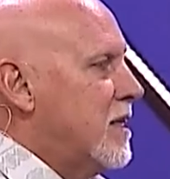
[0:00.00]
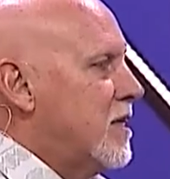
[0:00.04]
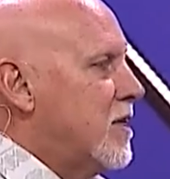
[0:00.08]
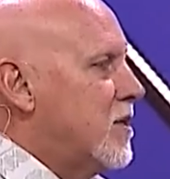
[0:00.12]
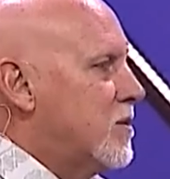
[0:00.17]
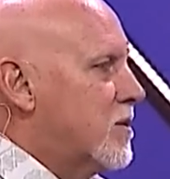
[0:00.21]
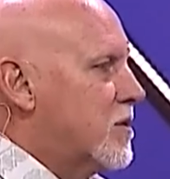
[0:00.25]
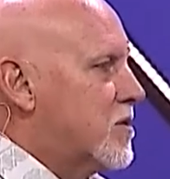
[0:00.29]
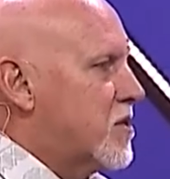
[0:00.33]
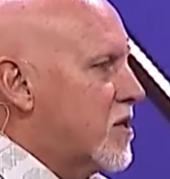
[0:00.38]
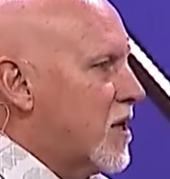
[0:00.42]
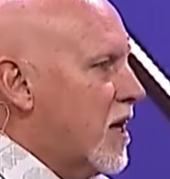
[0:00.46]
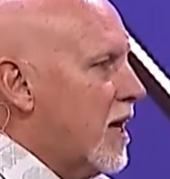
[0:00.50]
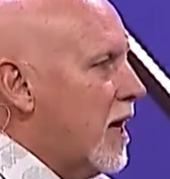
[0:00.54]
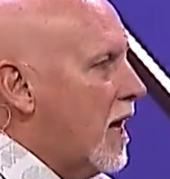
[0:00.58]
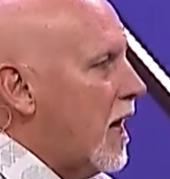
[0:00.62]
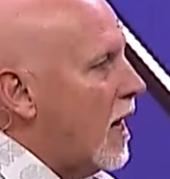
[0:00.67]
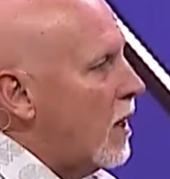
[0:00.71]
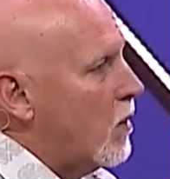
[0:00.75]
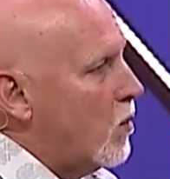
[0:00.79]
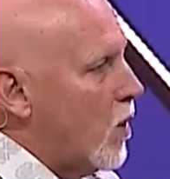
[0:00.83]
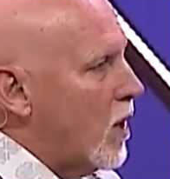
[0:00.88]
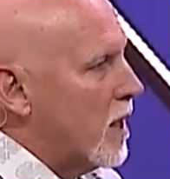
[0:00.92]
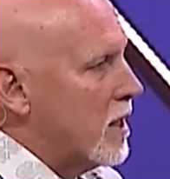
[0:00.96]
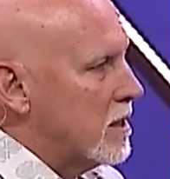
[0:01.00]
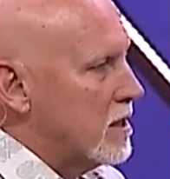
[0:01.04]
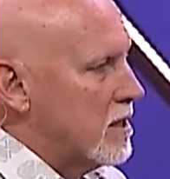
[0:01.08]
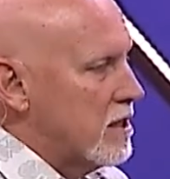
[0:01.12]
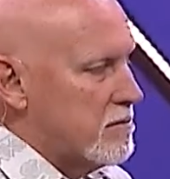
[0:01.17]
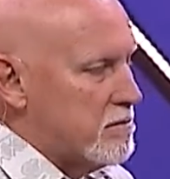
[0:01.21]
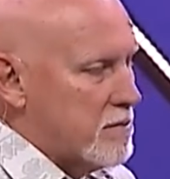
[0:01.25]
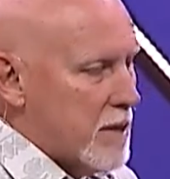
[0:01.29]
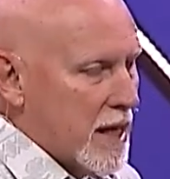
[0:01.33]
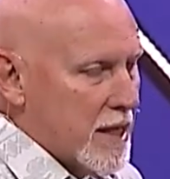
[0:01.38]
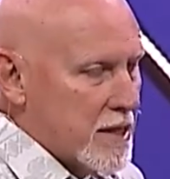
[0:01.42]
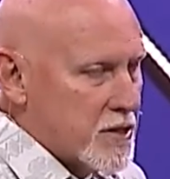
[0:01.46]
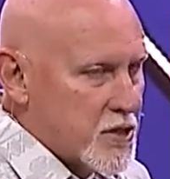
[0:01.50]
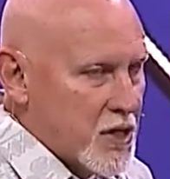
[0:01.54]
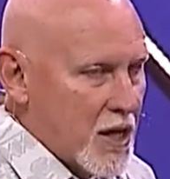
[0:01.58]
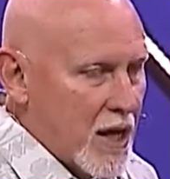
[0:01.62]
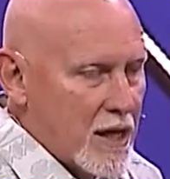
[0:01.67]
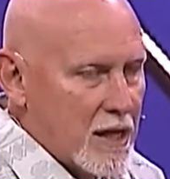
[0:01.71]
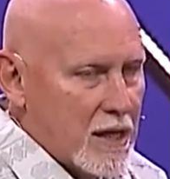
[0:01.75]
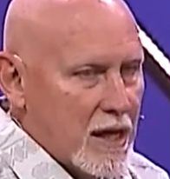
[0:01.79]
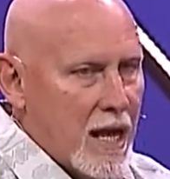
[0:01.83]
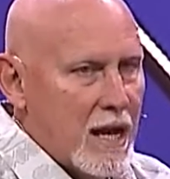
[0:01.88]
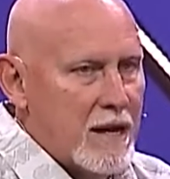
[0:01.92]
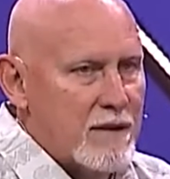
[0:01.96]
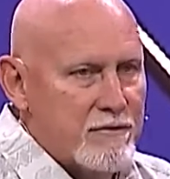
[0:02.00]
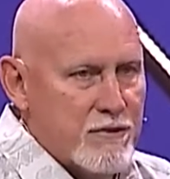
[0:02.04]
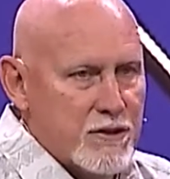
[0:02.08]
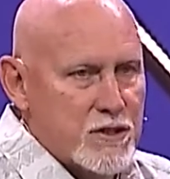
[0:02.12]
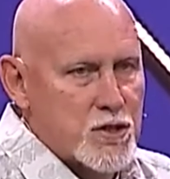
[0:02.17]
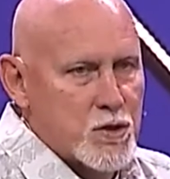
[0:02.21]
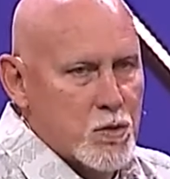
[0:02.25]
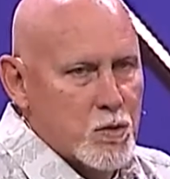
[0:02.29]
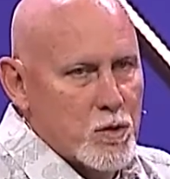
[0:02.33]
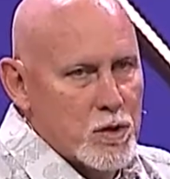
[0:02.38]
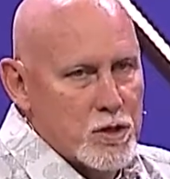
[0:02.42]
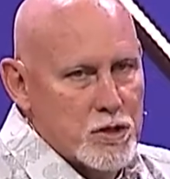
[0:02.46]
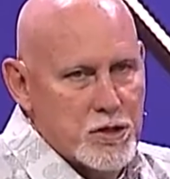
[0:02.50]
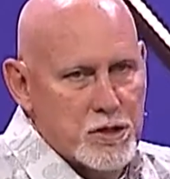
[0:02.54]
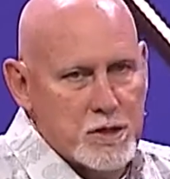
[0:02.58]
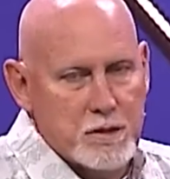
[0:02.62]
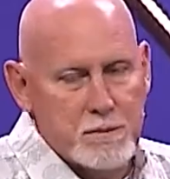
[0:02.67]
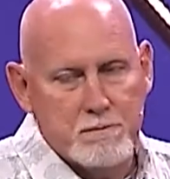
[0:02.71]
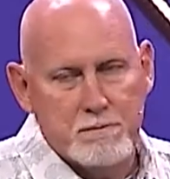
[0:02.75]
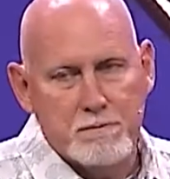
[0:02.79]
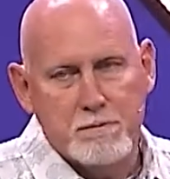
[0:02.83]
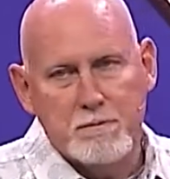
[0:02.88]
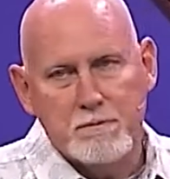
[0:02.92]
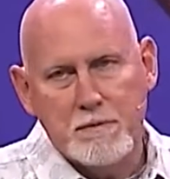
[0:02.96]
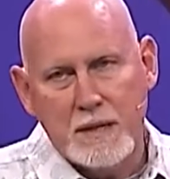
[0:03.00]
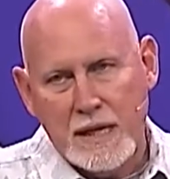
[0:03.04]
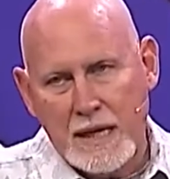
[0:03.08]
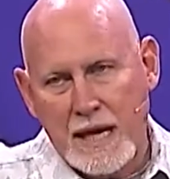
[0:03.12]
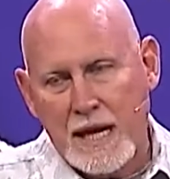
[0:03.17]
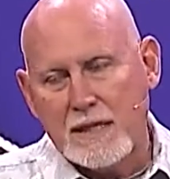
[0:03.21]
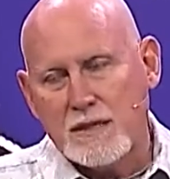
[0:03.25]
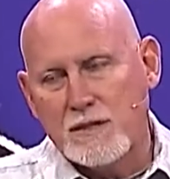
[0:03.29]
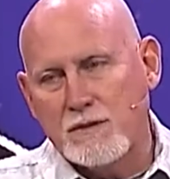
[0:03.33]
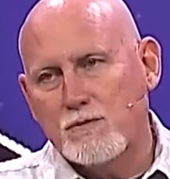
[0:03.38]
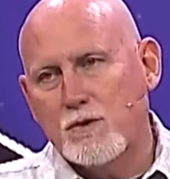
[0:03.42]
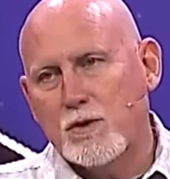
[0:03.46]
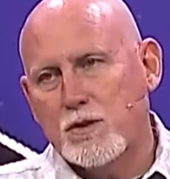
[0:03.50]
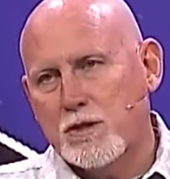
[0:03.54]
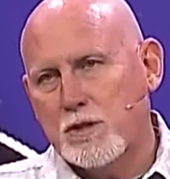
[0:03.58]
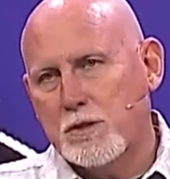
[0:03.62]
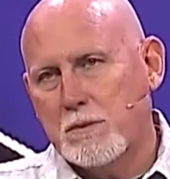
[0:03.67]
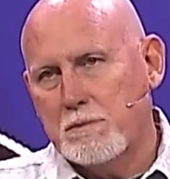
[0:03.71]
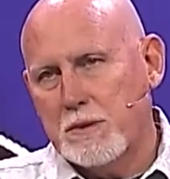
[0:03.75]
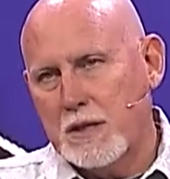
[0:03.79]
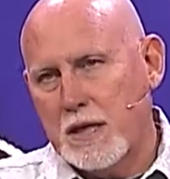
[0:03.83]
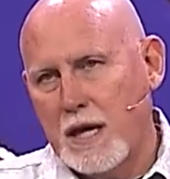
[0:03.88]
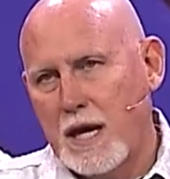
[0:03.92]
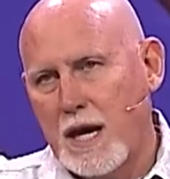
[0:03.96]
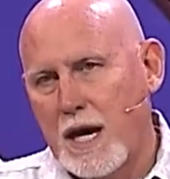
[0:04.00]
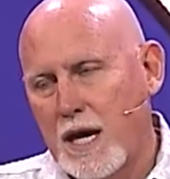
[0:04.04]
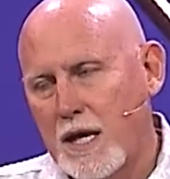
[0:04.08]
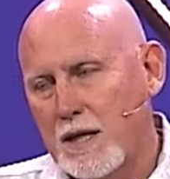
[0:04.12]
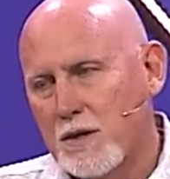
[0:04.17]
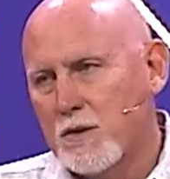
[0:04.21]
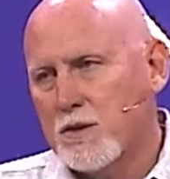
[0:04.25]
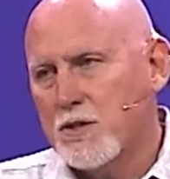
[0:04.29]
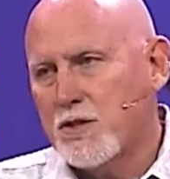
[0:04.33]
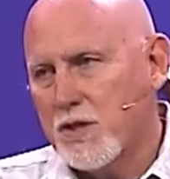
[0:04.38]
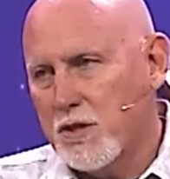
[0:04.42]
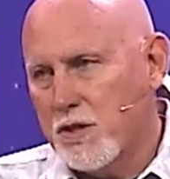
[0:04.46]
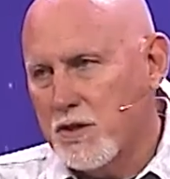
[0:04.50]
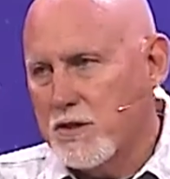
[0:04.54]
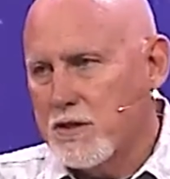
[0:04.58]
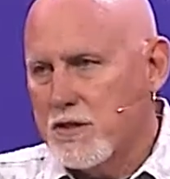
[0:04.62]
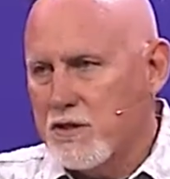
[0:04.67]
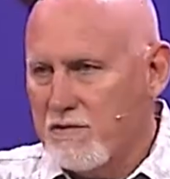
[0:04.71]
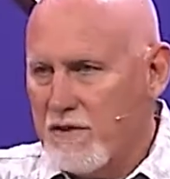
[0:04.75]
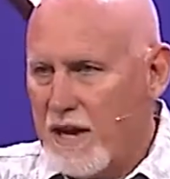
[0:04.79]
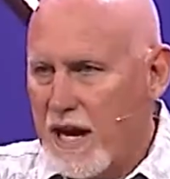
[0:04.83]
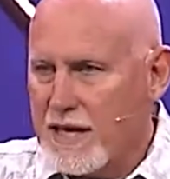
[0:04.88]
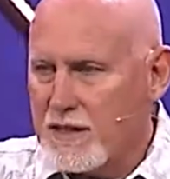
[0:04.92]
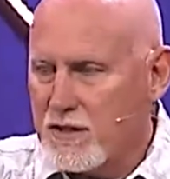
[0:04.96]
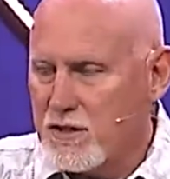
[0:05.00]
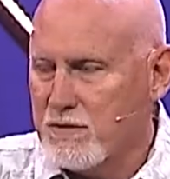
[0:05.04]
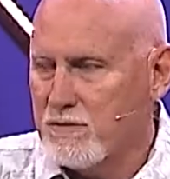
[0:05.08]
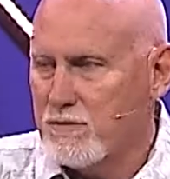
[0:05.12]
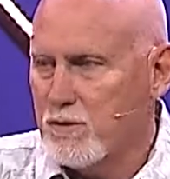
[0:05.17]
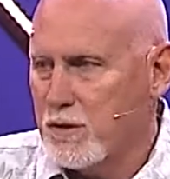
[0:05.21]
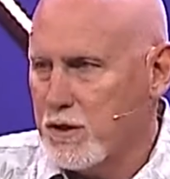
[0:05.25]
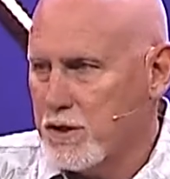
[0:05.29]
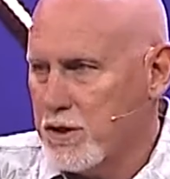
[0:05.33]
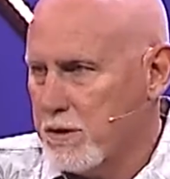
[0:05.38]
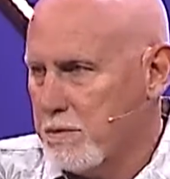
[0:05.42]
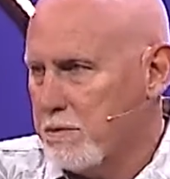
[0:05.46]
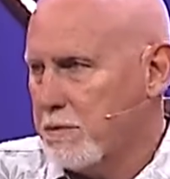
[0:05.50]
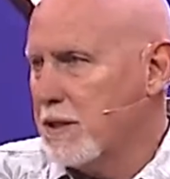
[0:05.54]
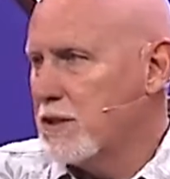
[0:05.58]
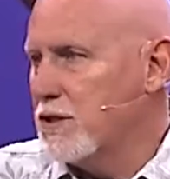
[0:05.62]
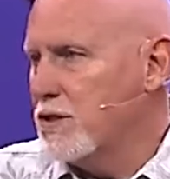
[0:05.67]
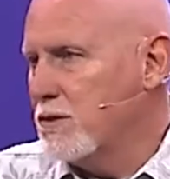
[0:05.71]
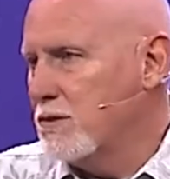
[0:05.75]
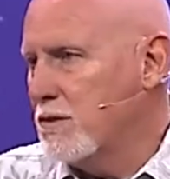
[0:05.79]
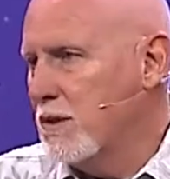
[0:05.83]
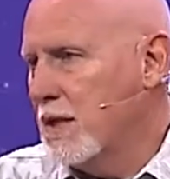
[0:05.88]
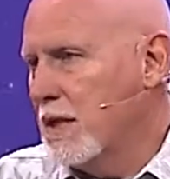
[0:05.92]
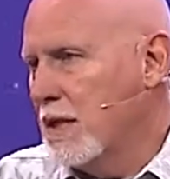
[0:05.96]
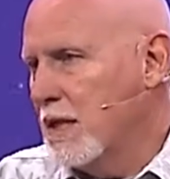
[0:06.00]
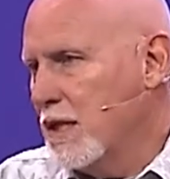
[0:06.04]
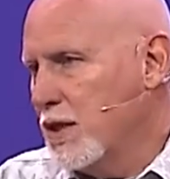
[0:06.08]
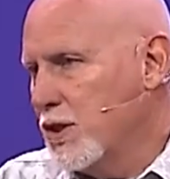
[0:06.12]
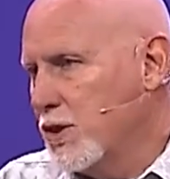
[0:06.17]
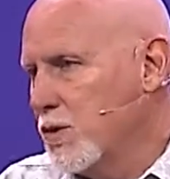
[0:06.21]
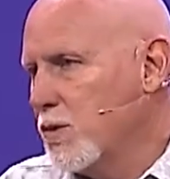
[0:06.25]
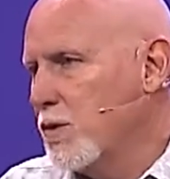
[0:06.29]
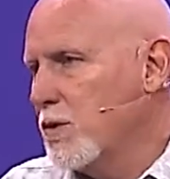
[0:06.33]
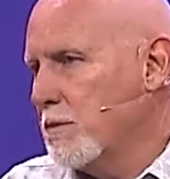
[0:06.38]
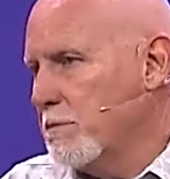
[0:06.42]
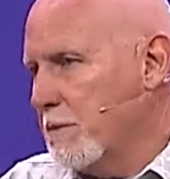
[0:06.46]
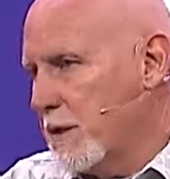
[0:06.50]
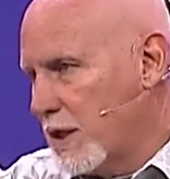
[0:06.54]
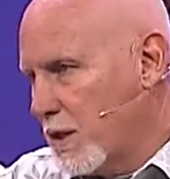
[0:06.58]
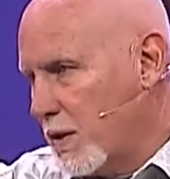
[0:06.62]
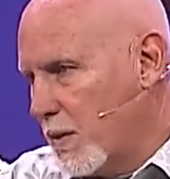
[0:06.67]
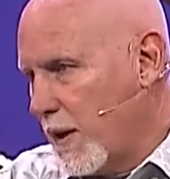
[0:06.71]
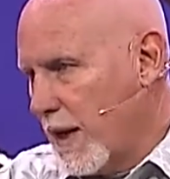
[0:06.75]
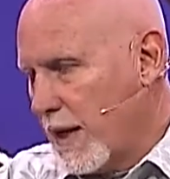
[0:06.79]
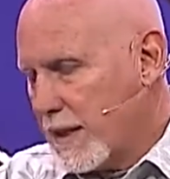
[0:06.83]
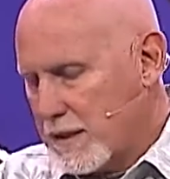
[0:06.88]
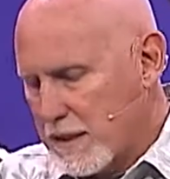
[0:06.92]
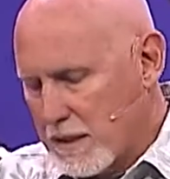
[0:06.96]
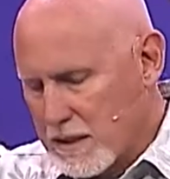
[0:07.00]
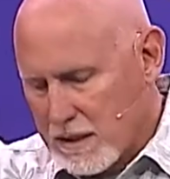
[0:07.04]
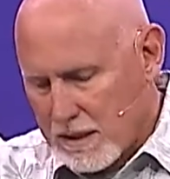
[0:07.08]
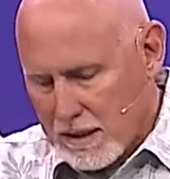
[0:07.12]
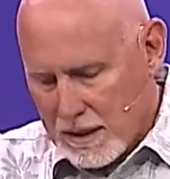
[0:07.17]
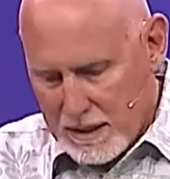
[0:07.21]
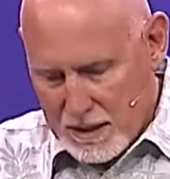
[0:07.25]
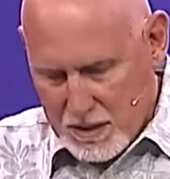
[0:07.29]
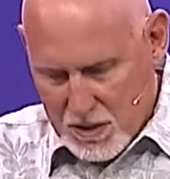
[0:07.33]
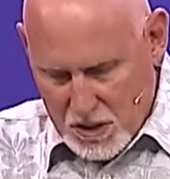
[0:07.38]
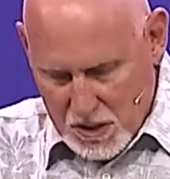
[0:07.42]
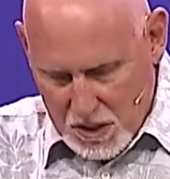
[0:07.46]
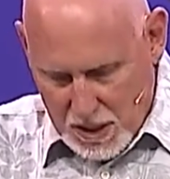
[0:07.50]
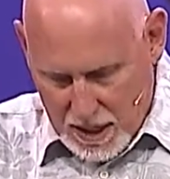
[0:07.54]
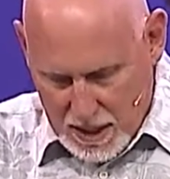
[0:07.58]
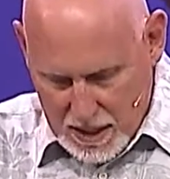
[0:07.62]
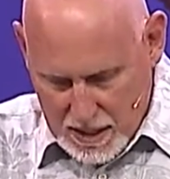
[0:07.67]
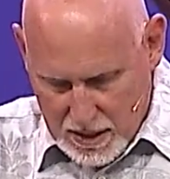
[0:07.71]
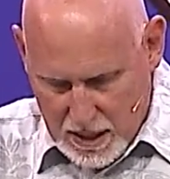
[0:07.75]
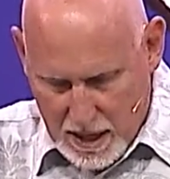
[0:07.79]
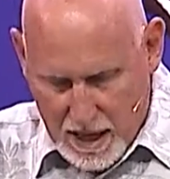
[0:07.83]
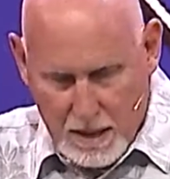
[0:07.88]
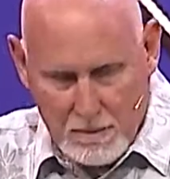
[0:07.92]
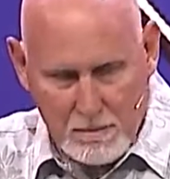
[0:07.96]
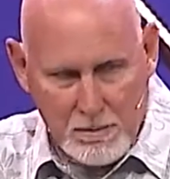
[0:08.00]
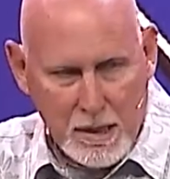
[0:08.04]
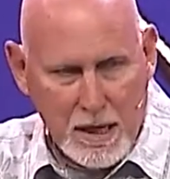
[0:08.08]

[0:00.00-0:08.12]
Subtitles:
You would say, I want to live my entire life as an act of worship to God, or a series of acts of worship, and you would be correct in saying that.